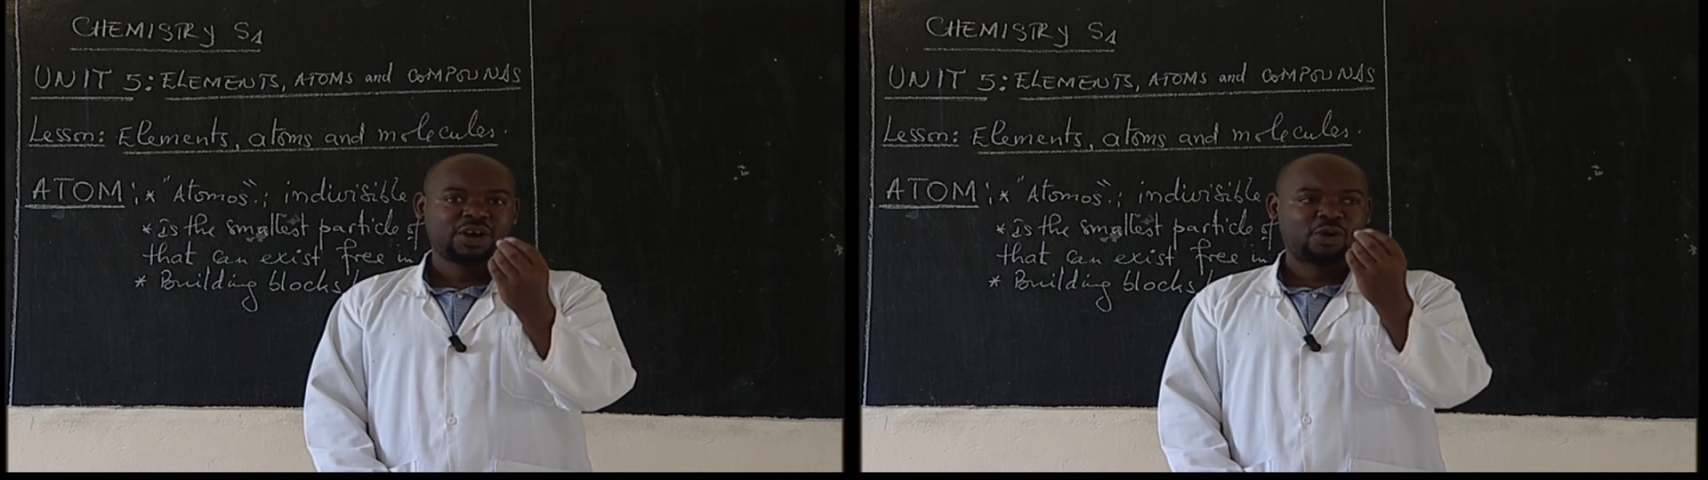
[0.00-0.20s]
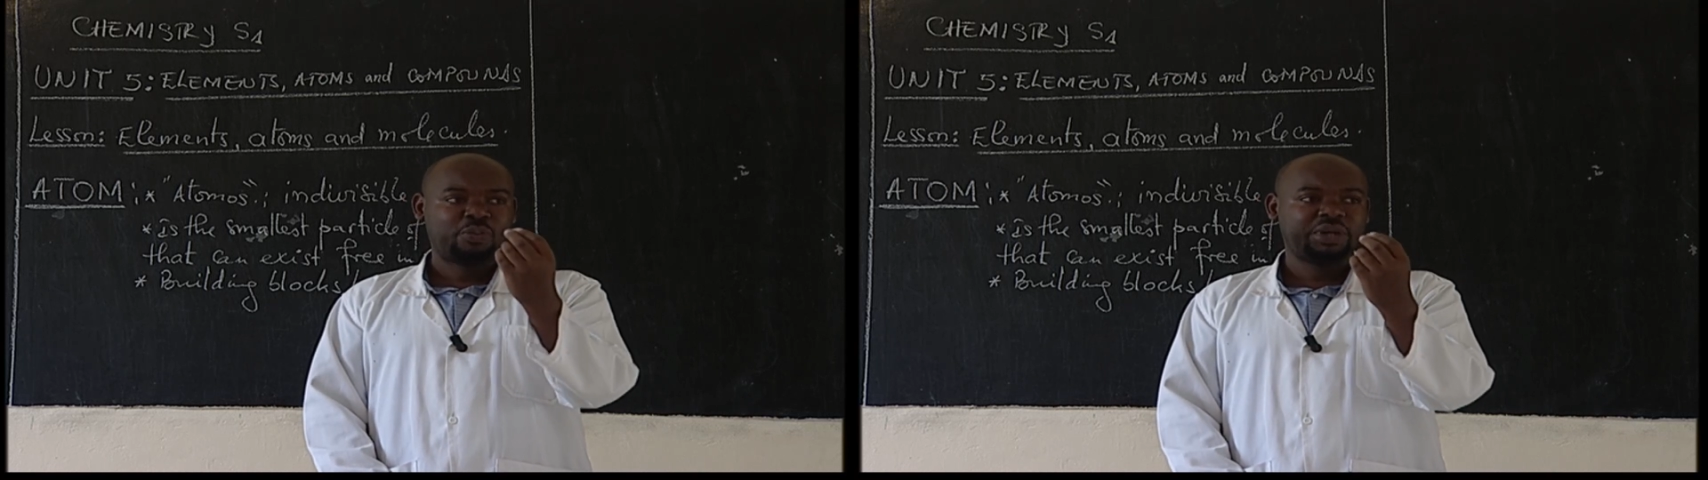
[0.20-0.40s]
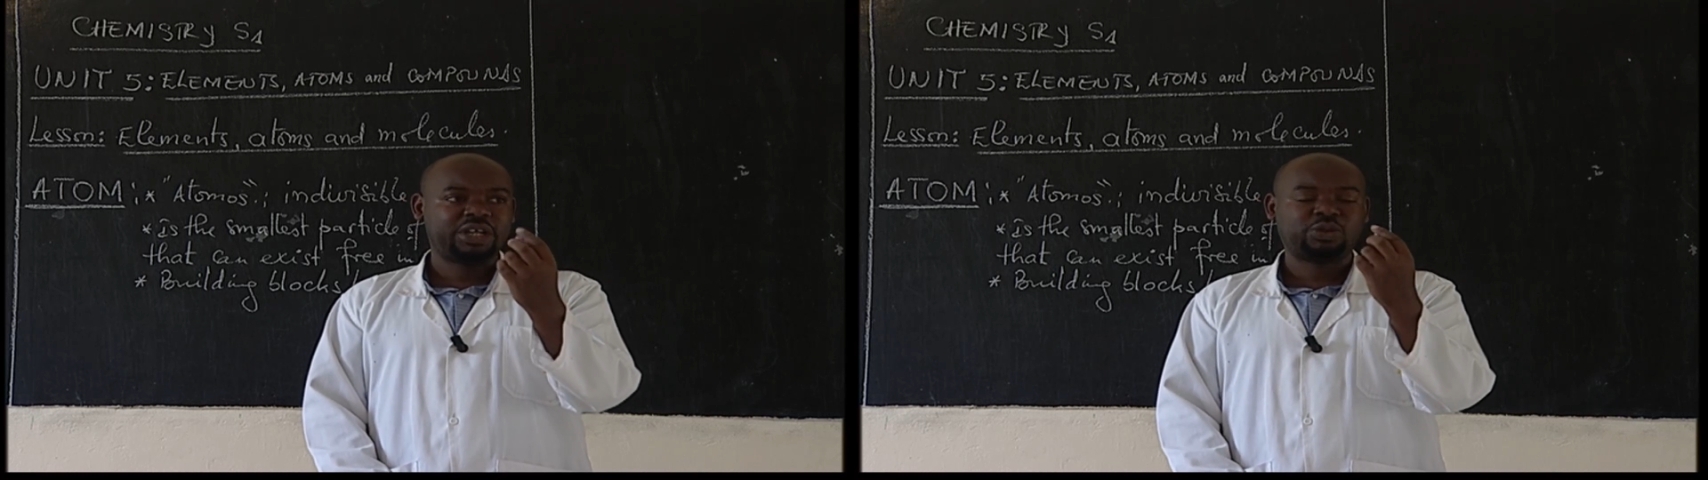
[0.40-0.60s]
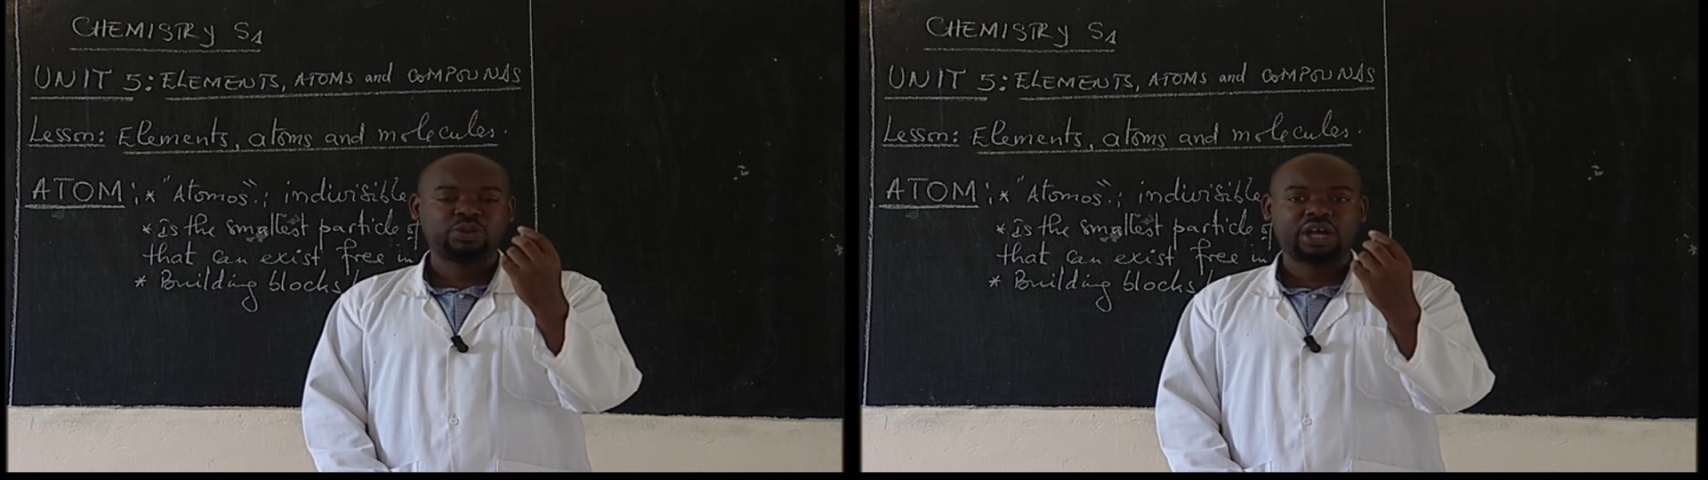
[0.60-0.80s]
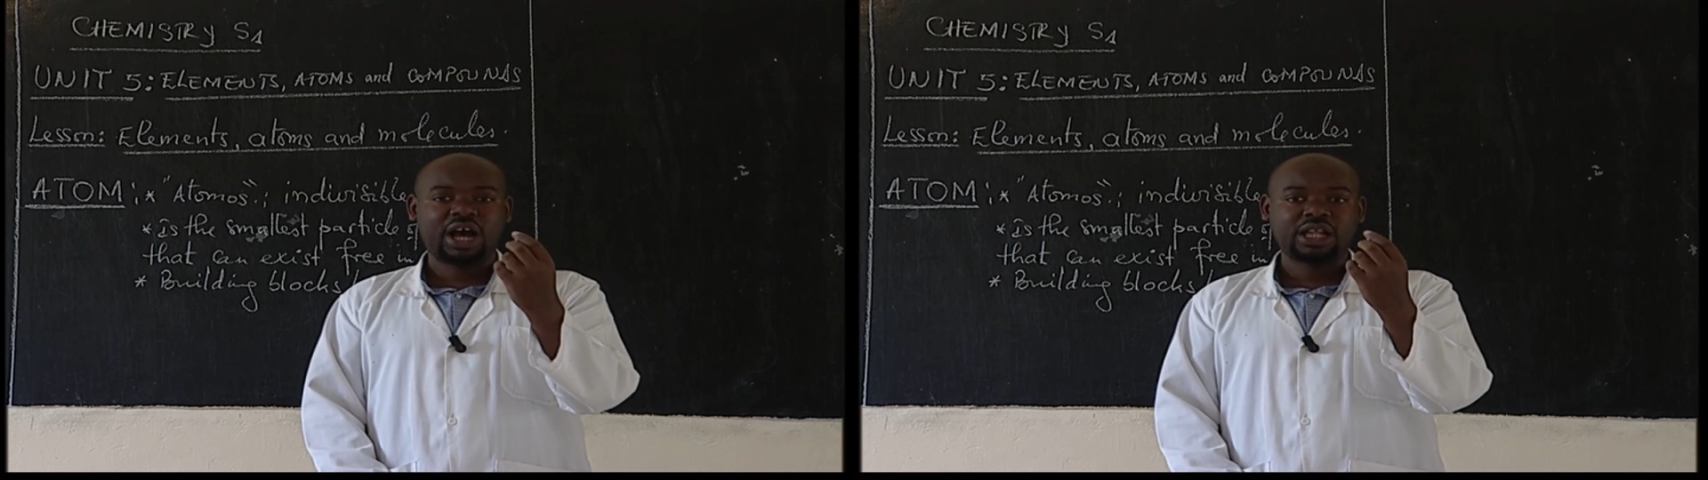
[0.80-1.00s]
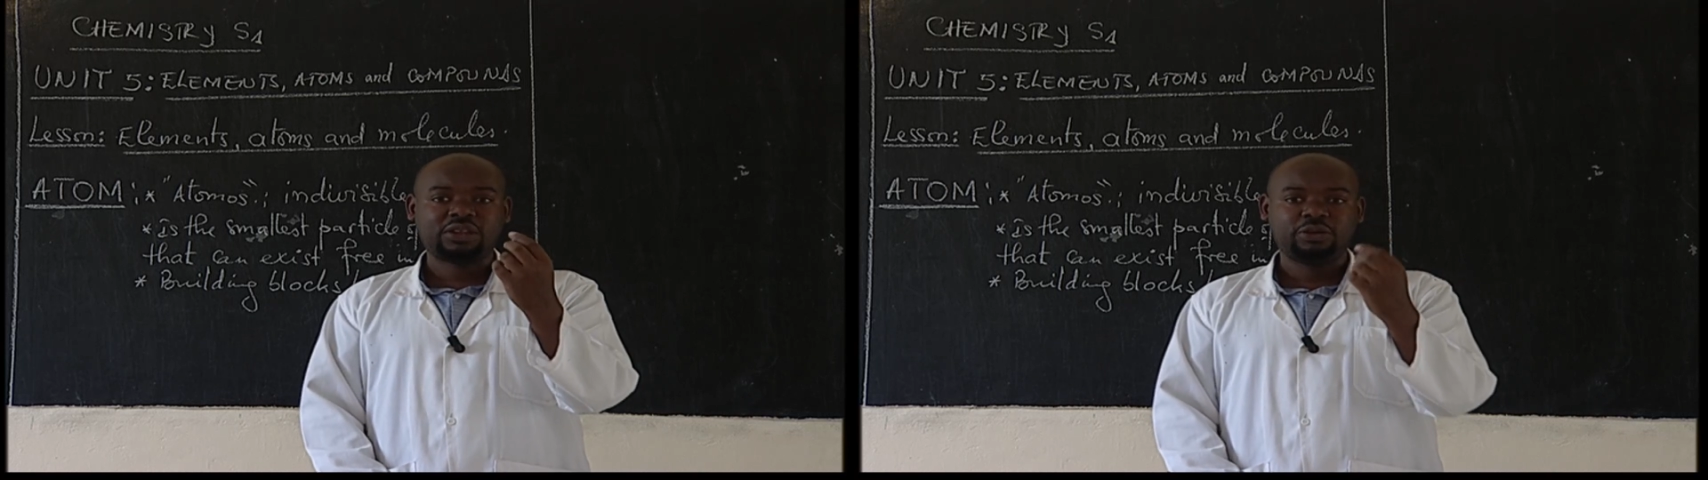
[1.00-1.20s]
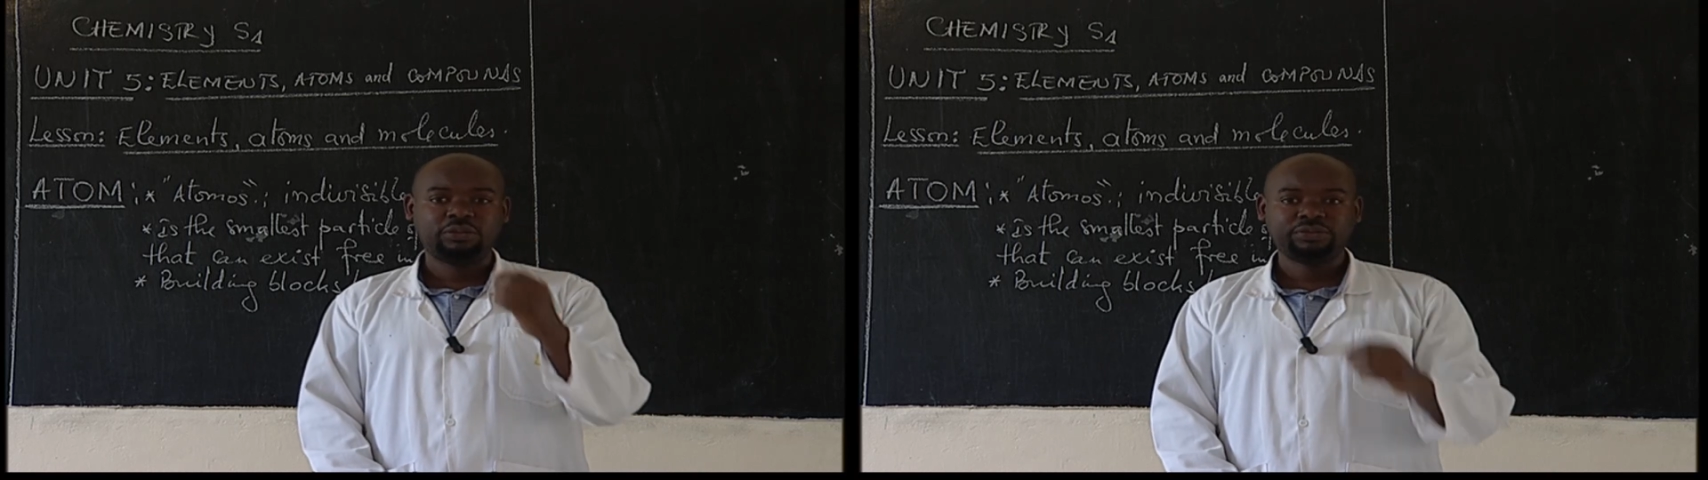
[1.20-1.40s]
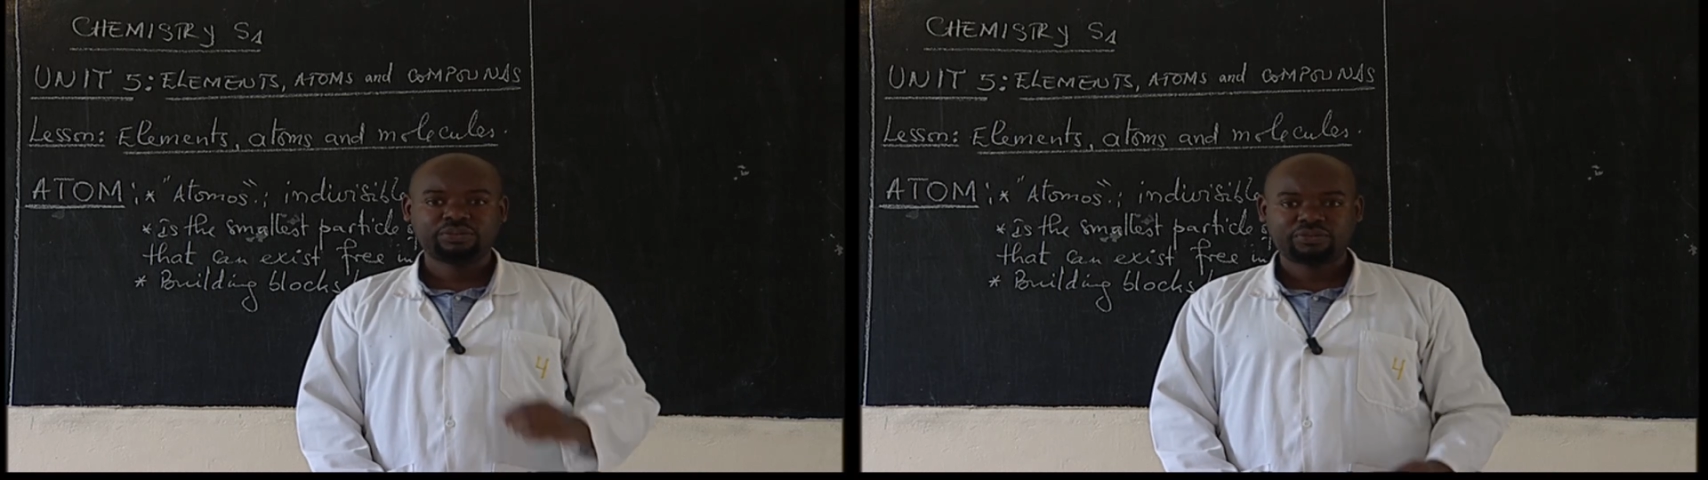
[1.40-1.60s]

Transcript: compared to the atom.